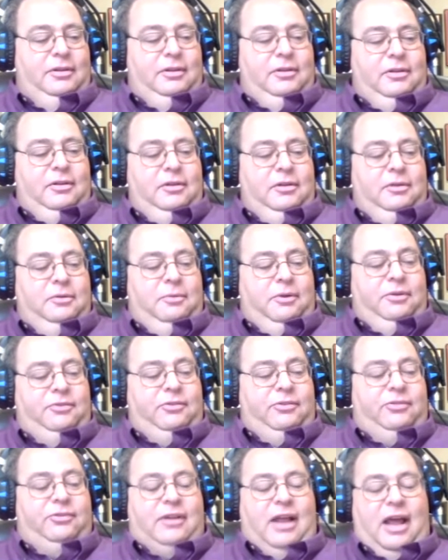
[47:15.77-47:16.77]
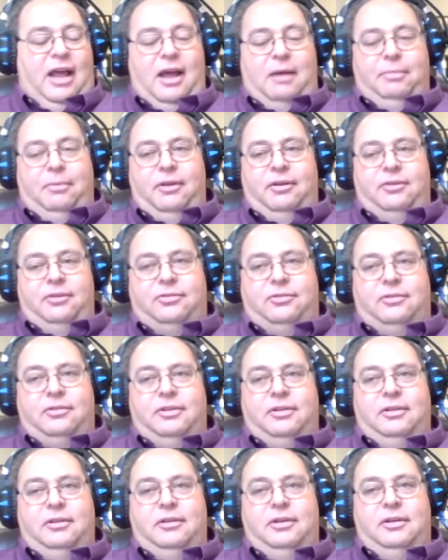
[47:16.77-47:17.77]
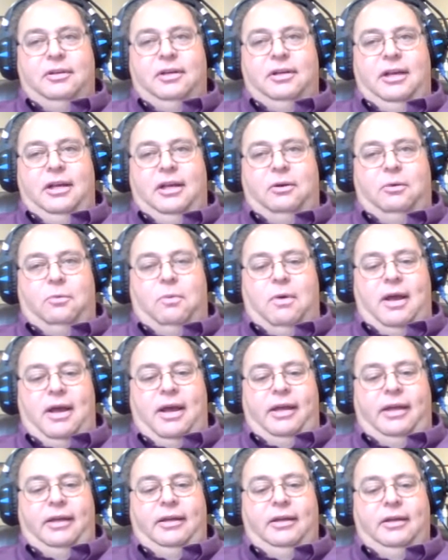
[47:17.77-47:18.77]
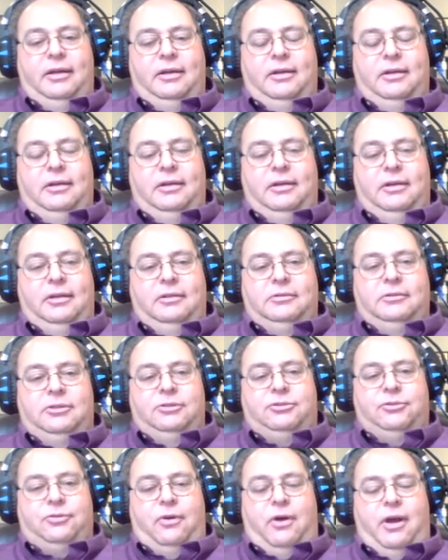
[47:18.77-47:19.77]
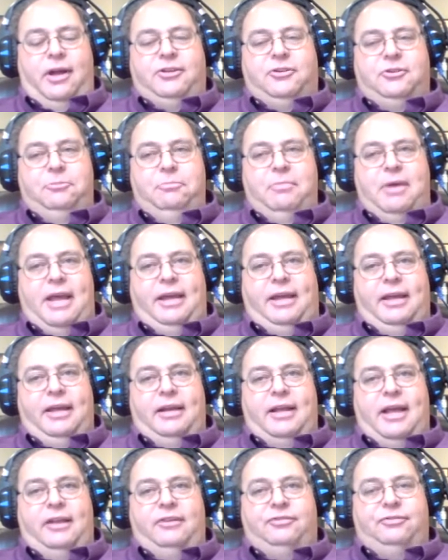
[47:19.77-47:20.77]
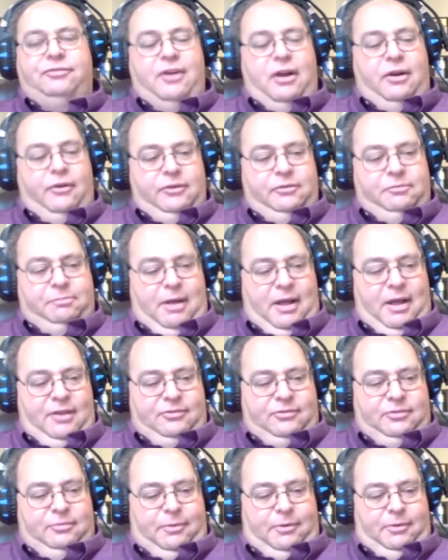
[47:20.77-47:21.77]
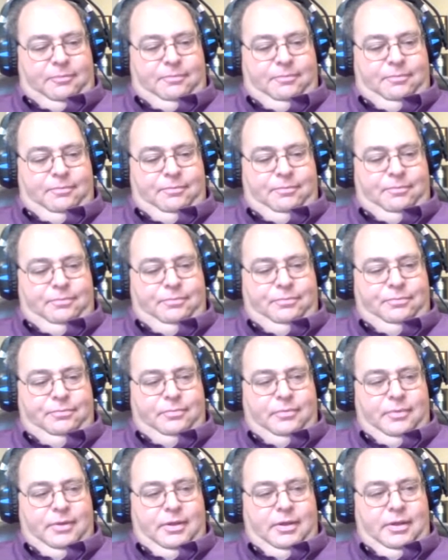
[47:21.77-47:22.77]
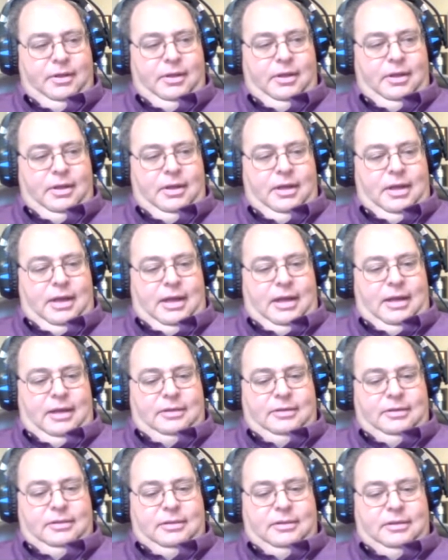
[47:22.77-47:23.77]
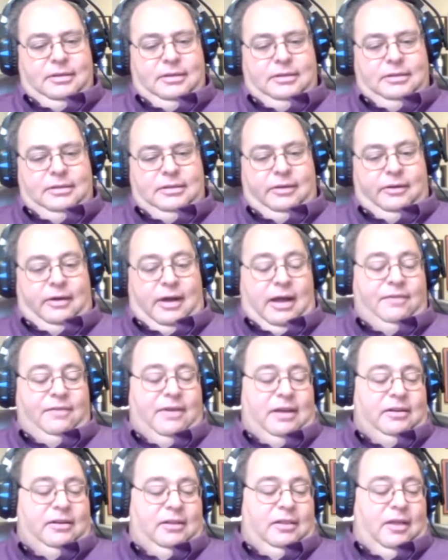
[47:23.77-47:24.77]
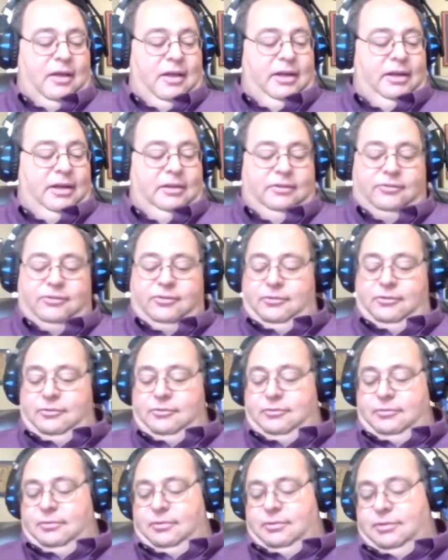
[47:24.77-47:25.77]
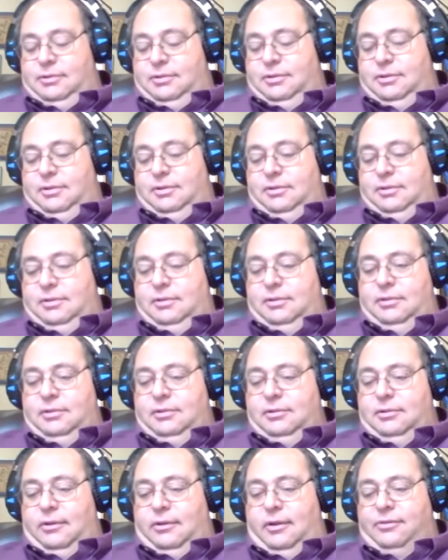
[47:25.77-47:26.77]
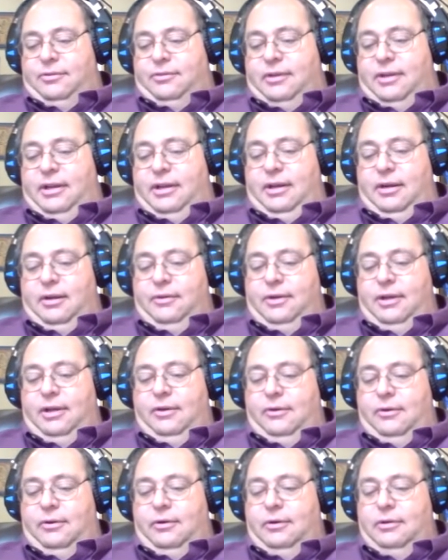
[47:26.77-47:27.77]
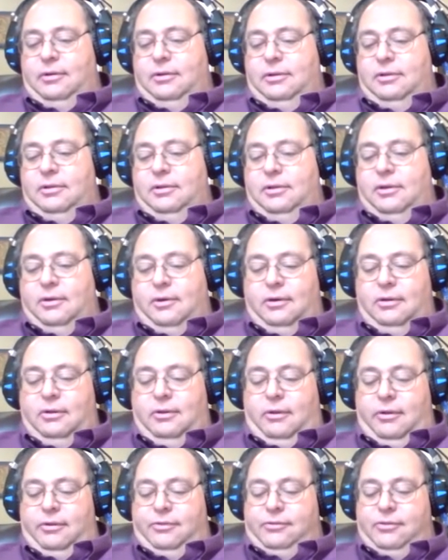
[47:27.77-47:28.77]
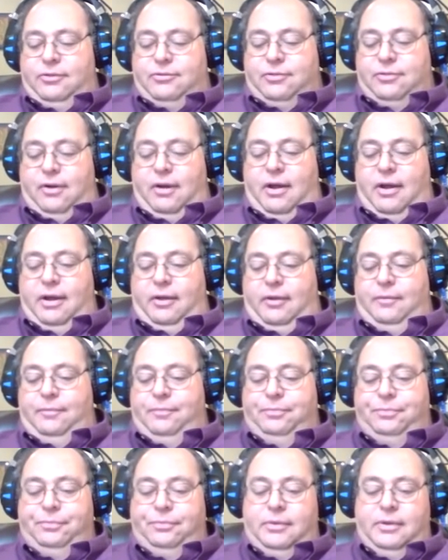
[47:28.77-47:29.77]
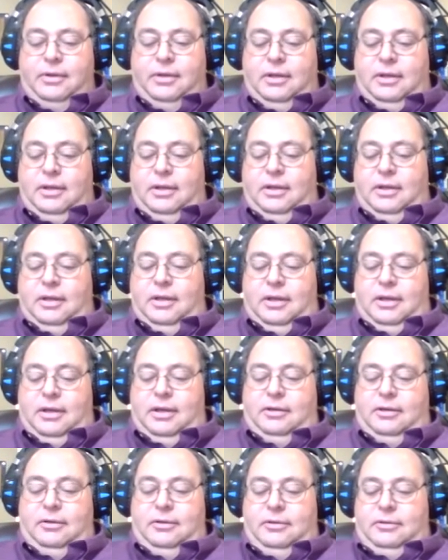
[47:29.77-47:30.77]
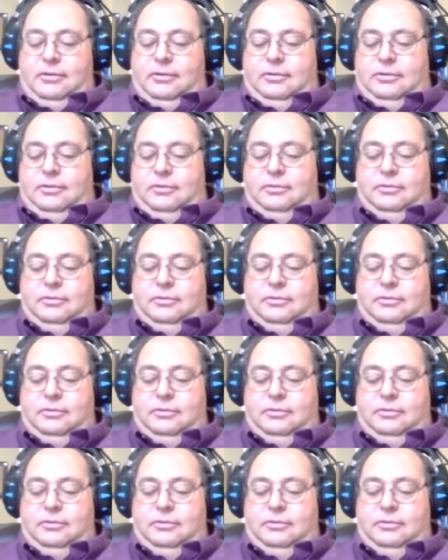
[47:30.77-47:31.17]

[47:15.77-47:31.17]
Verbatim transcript: lost a hearing or, or lost a trial. And where I was surprised that the jury went the other way. And where I'm expecting when we get out of the courtroom, the clients would start yelling at me.